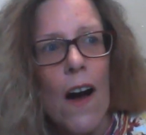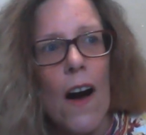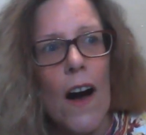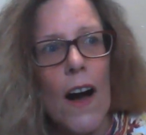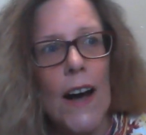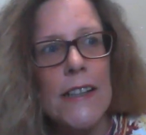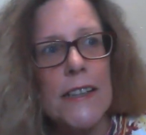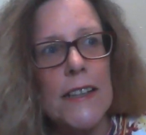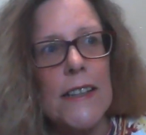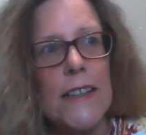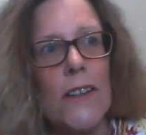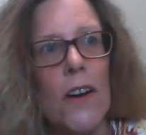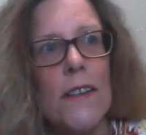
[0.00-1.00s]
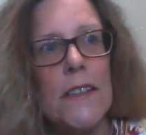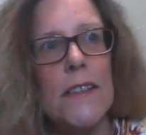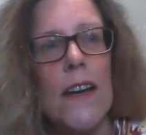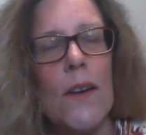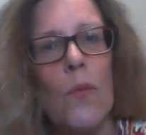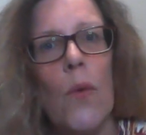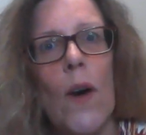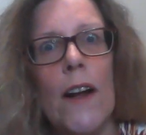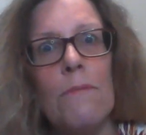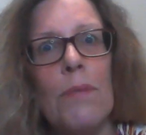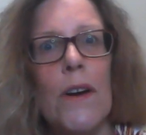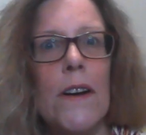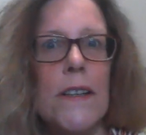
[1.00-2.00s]
I did not see
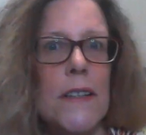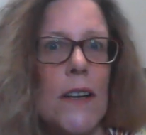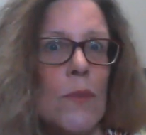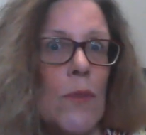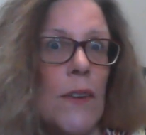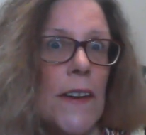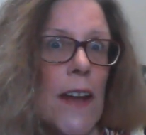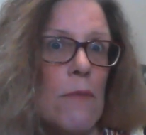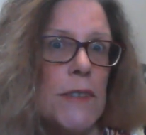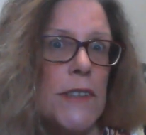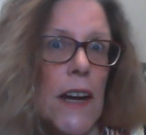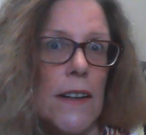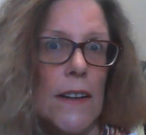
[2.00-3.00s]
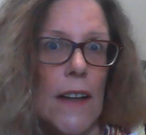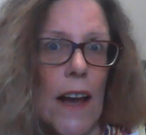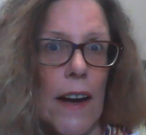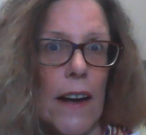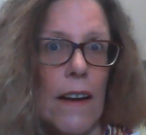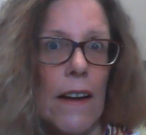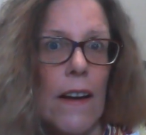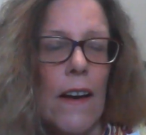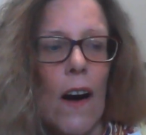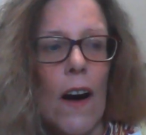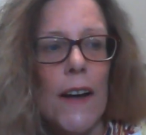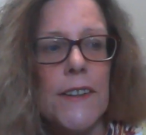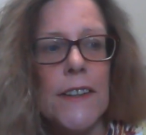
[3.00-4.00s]
one person with an amputated leg.
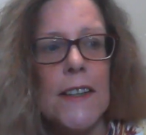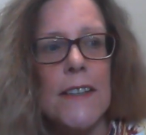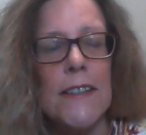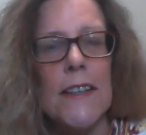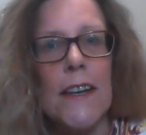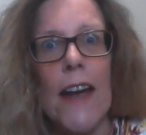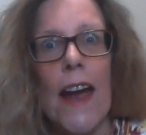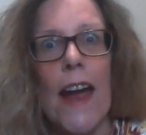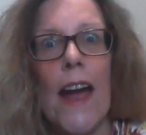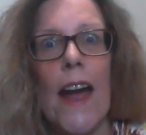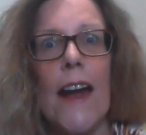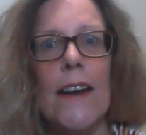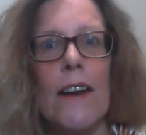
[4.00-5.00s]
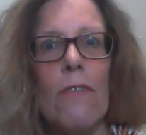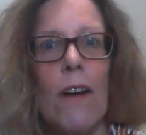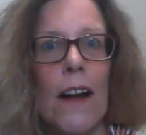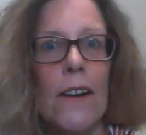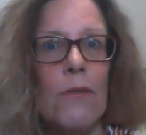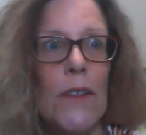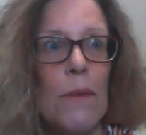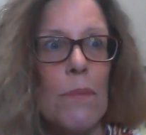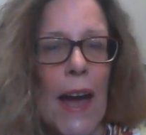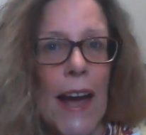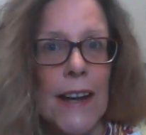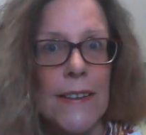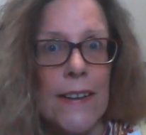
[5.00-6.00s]
I didn't see anyone with a
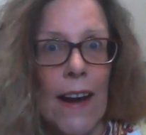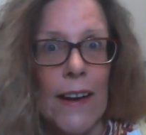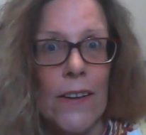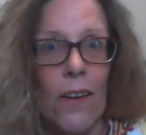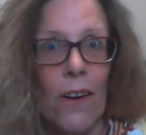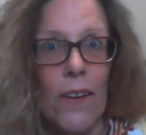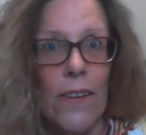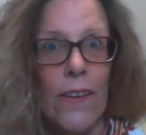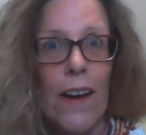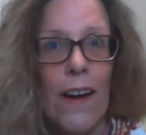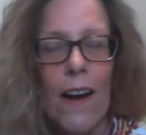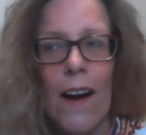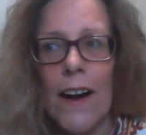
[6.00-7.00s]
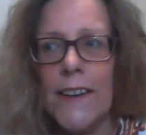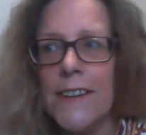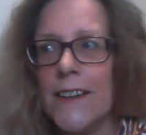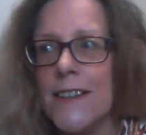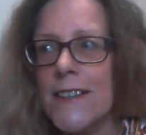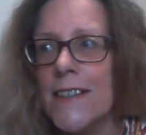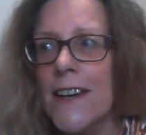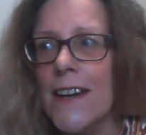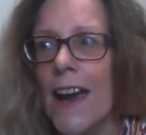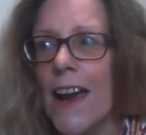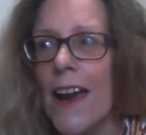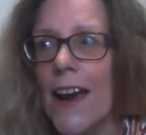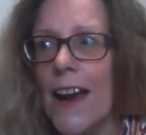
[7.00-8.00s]
Band-Aid on. I didn't see
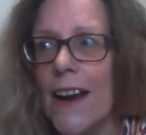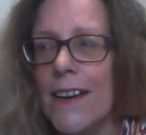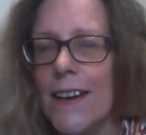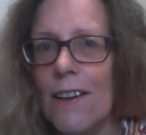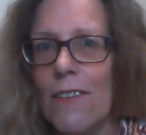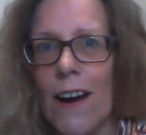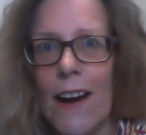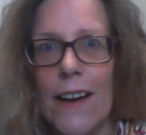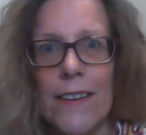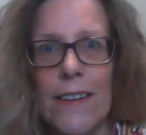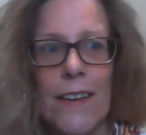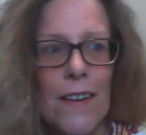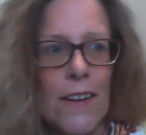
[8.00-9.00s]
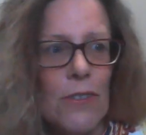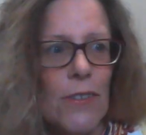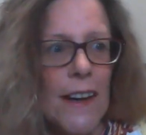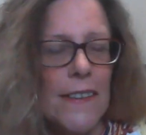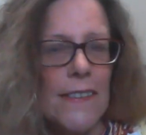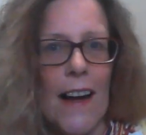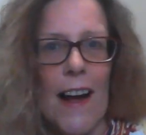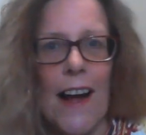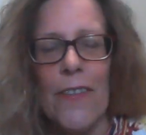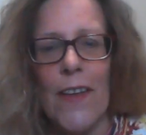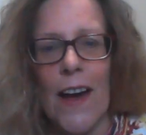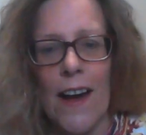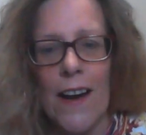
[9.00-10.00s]
anyone with
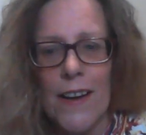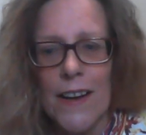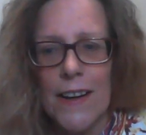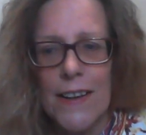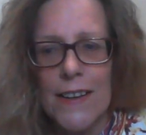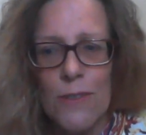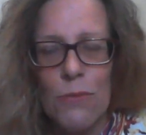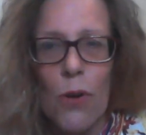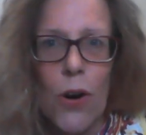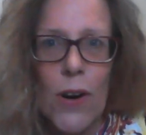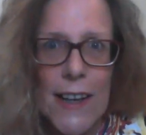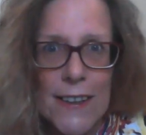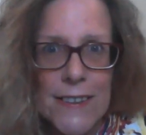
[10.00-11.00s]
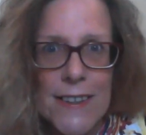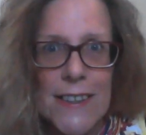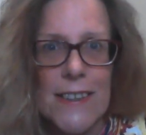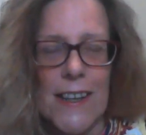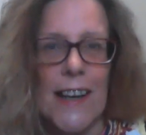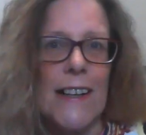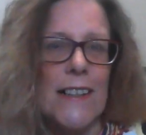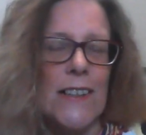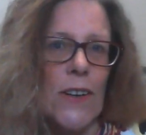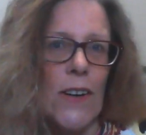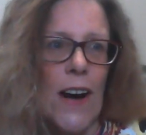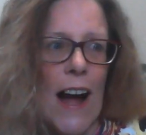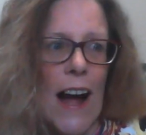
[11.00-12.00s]
other walking sticks
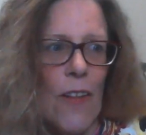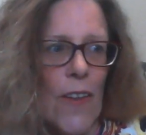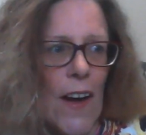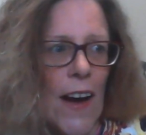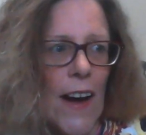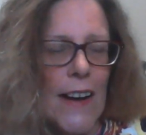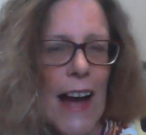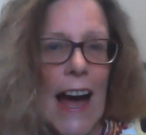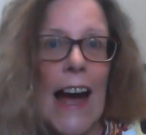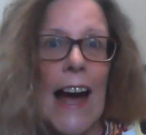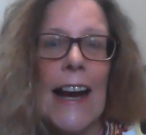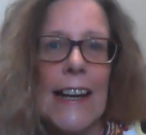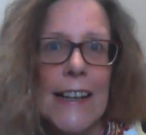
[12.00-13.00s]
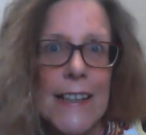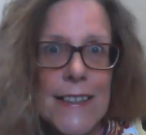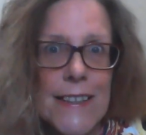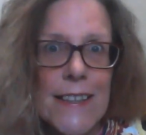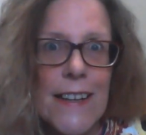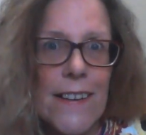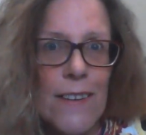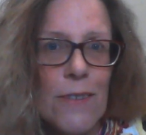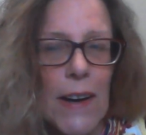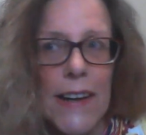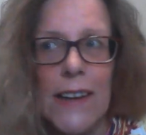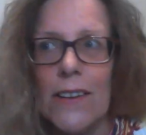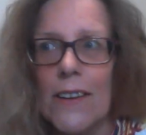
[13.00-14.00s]
or other aids,
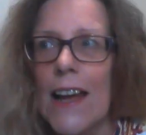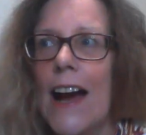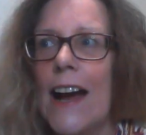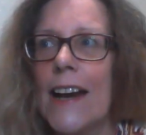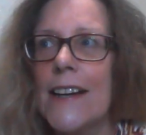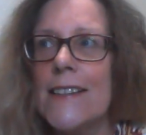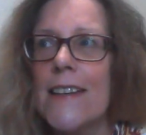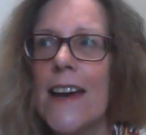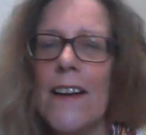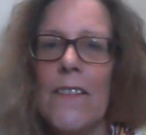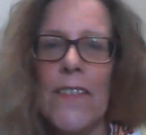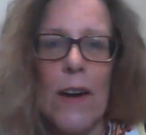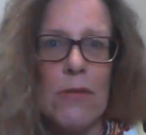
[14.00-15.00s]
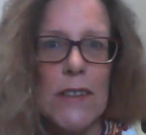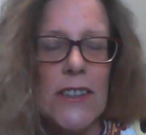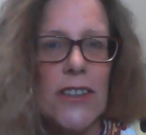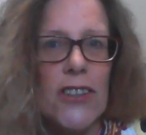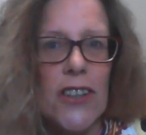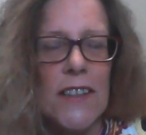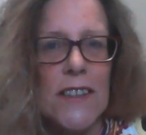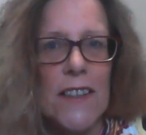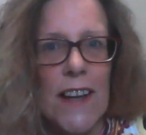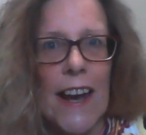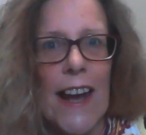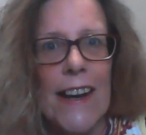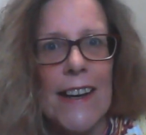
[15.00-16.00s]
medical aids, that would suggest that
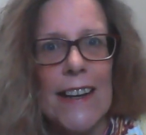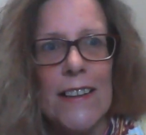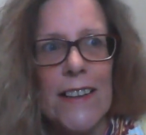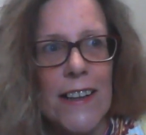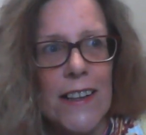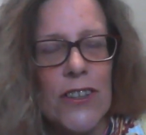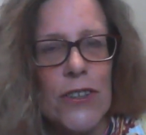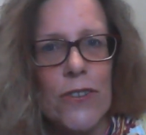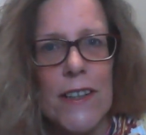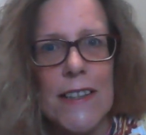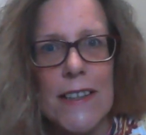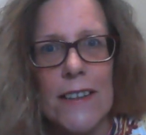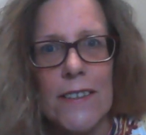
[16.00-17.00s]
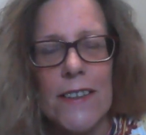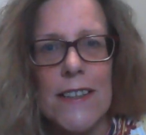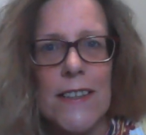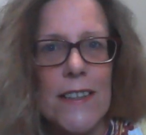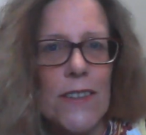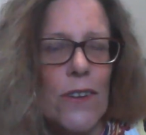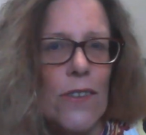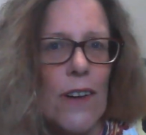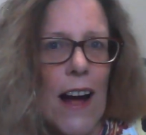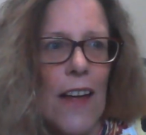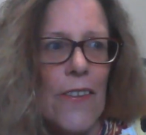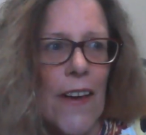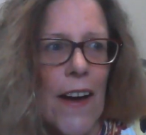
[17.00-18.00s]
they had injuries, illnesses, or
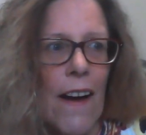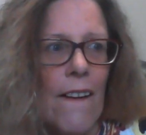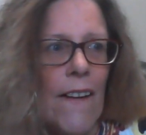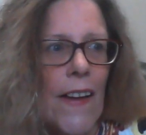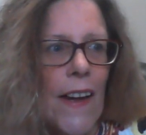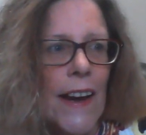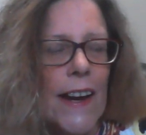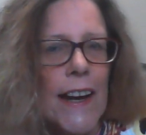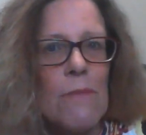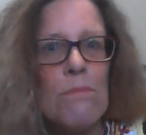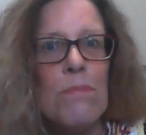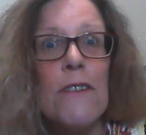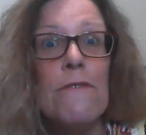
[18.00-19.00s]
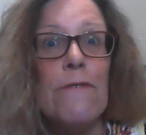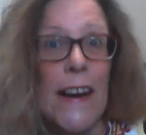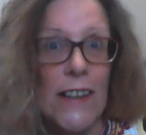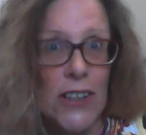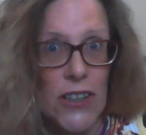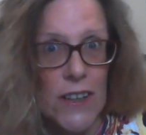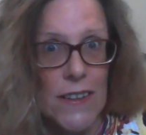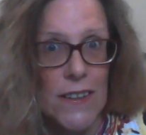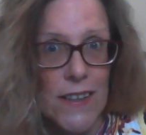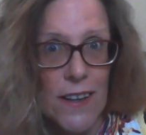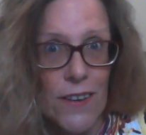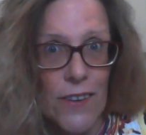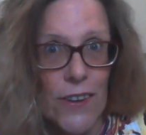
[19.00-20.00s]
other
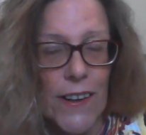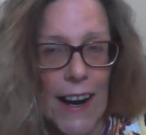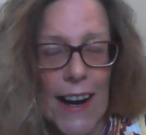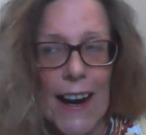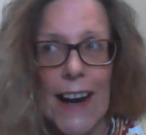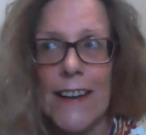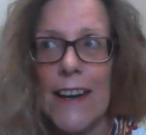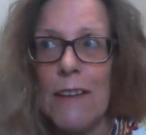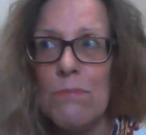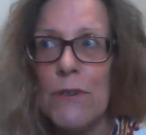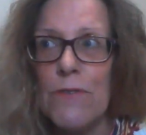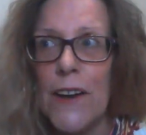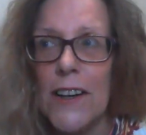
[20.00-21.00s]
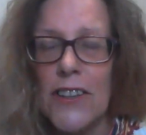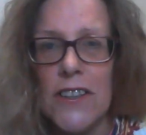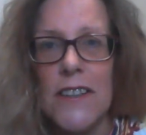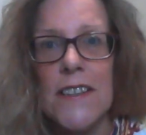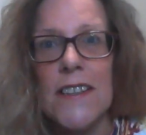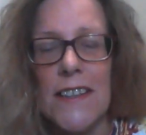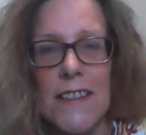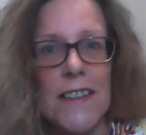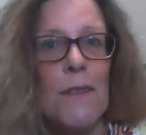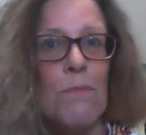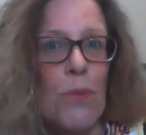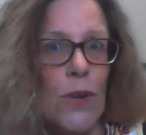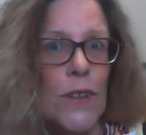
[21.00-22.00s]
imperfections, okay? And imperfections is an
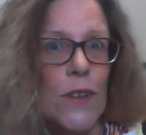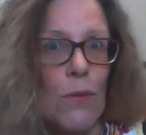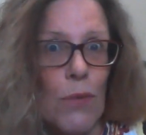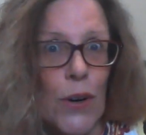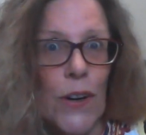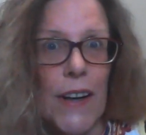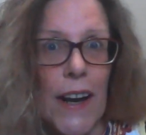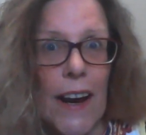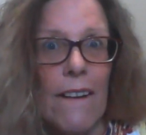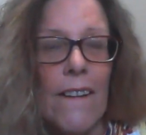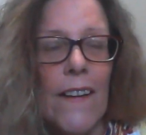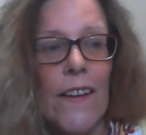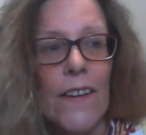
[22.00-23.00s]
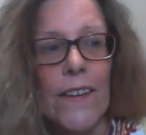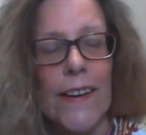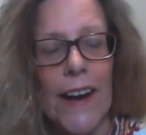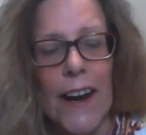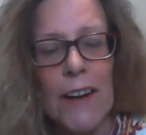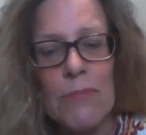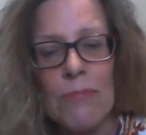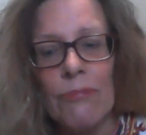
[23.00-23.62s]
important word here, okay?